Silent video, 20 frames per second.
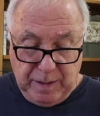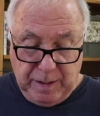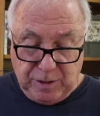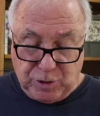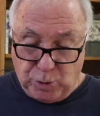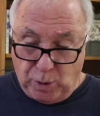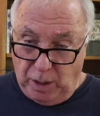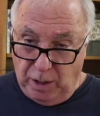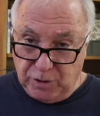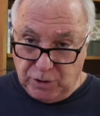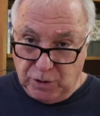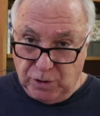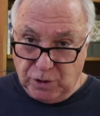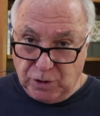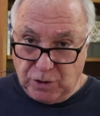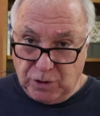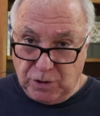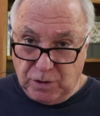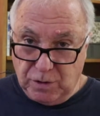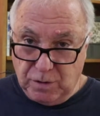
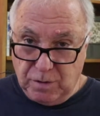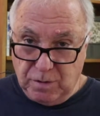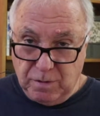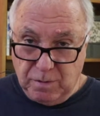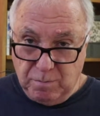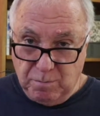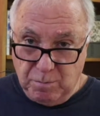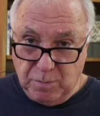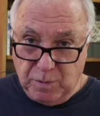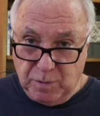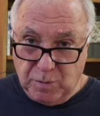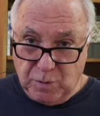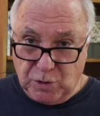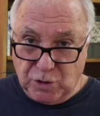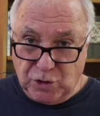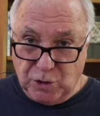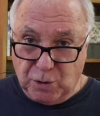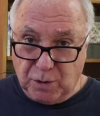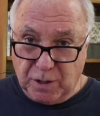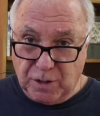Astrologers
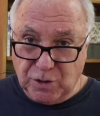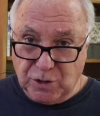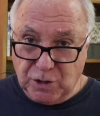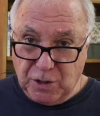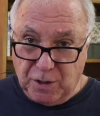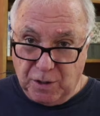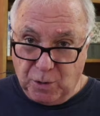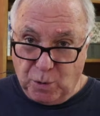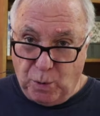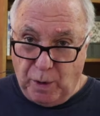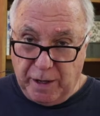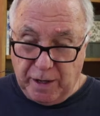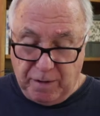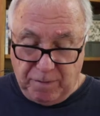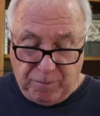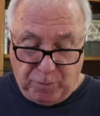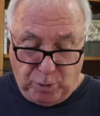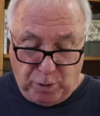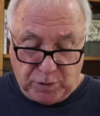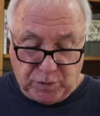still consider it quite
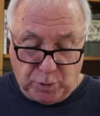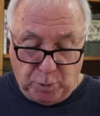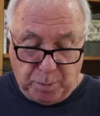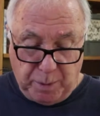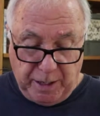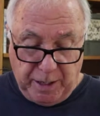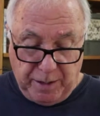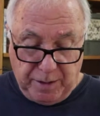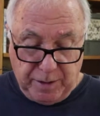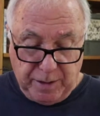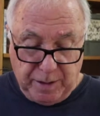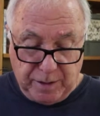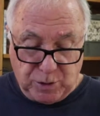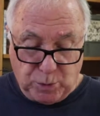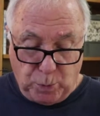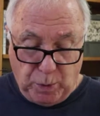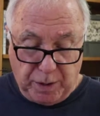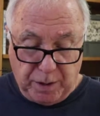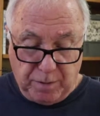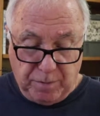a forceful planet, and
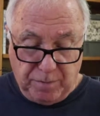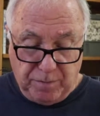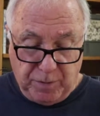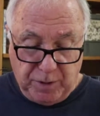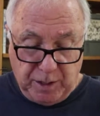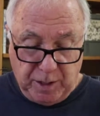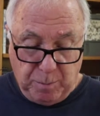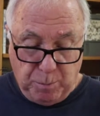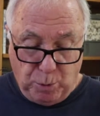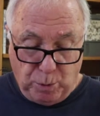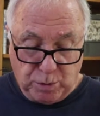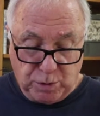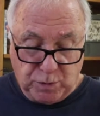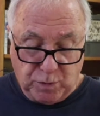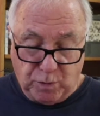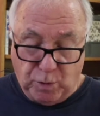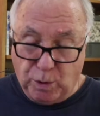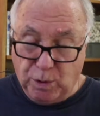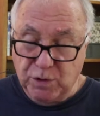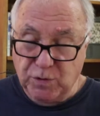it's one of the most
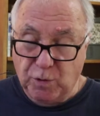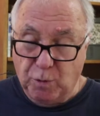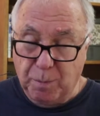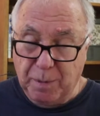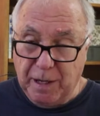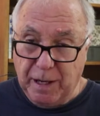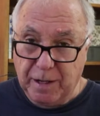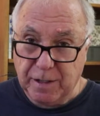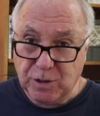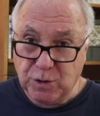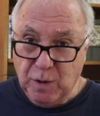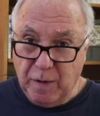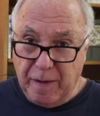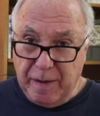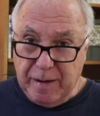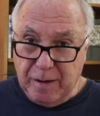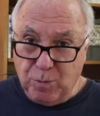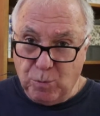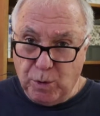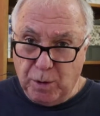forceful planets.
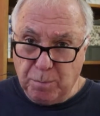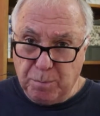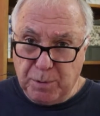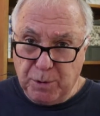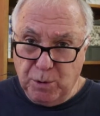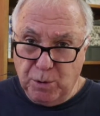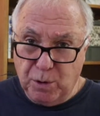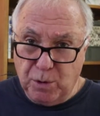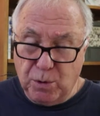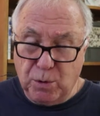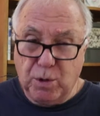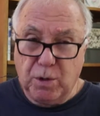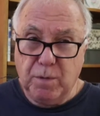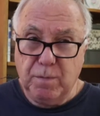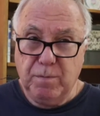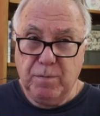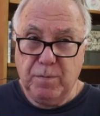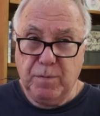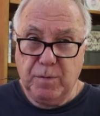When Pluto